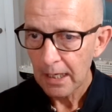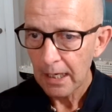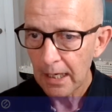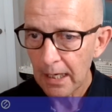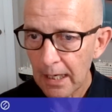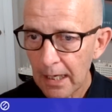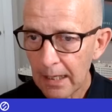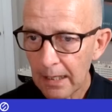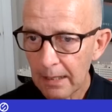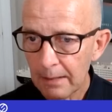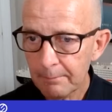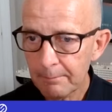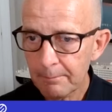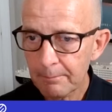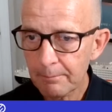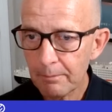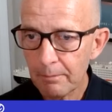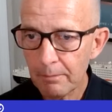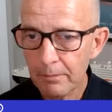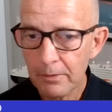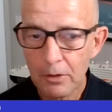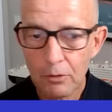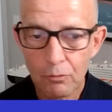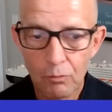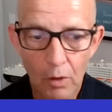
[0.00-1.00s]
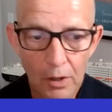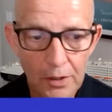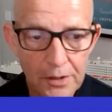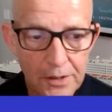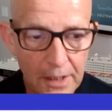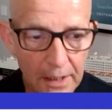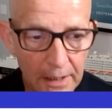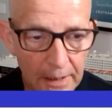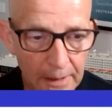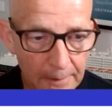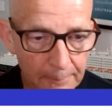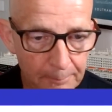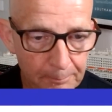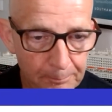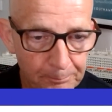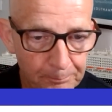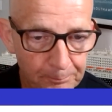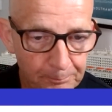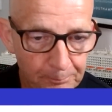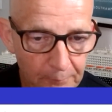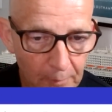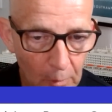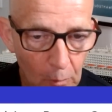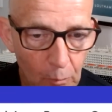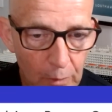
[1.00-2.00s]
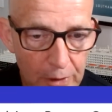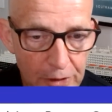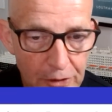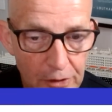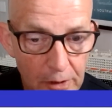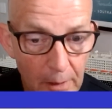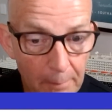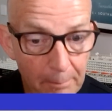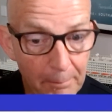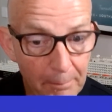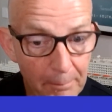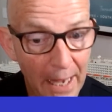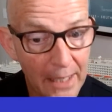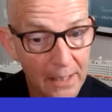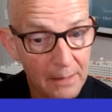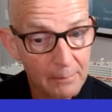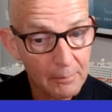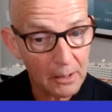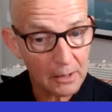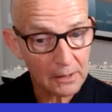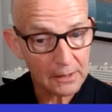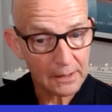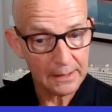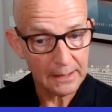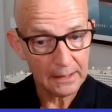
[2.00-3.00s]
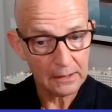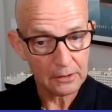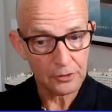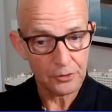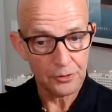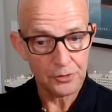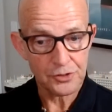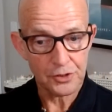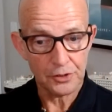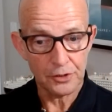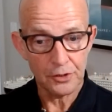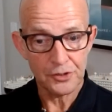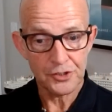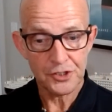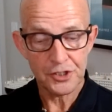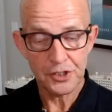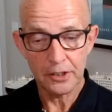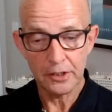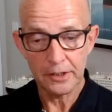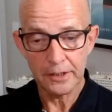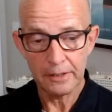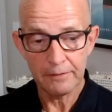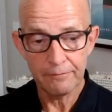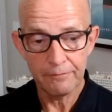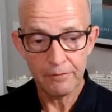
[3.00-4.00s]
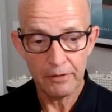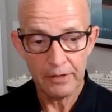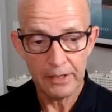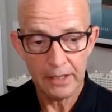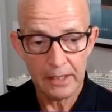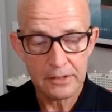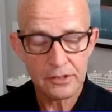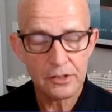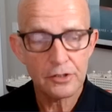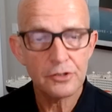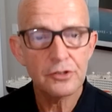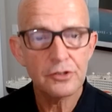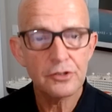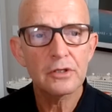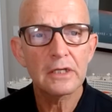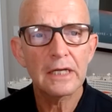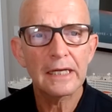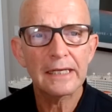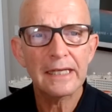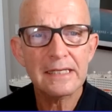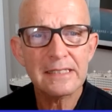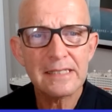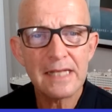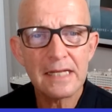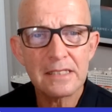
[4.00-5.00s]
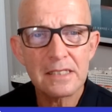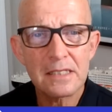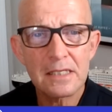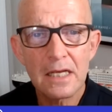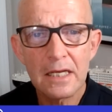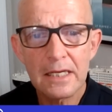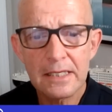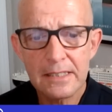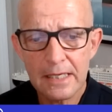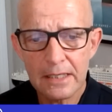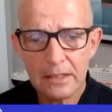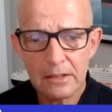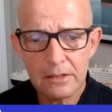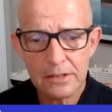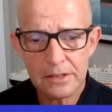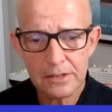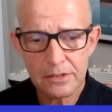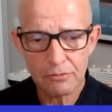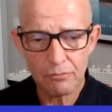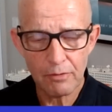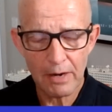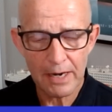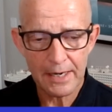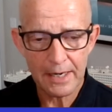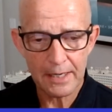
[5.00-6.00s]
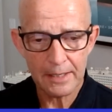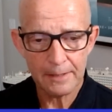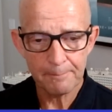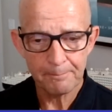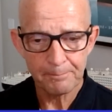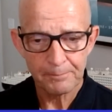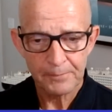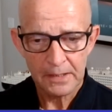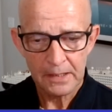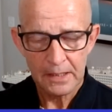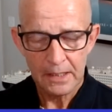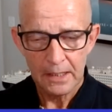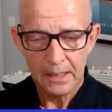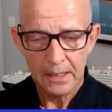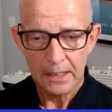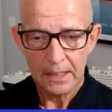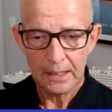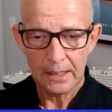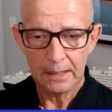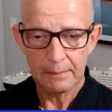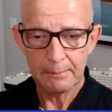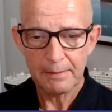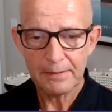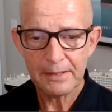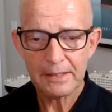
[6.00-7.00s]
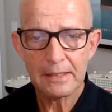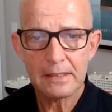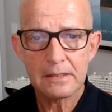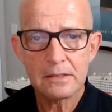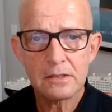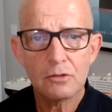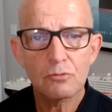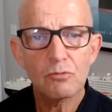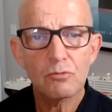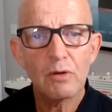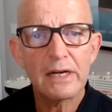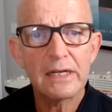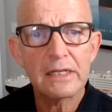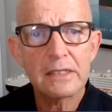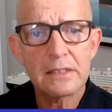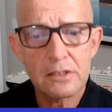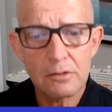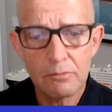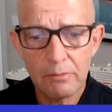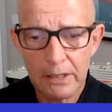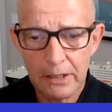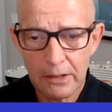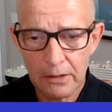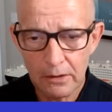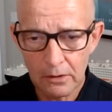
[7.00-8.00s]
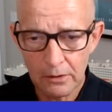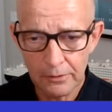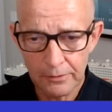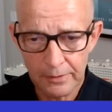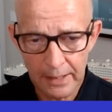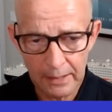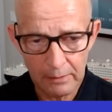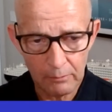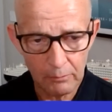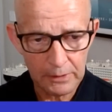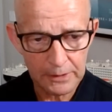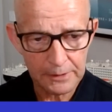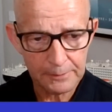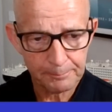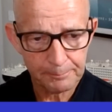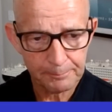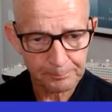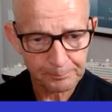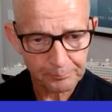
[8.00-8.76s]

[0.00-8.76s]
Rhonda, we're doing a Panama Canal cruise on Oceania, very nice. So I guess is that on Serena? I think they're still running Serena on that one.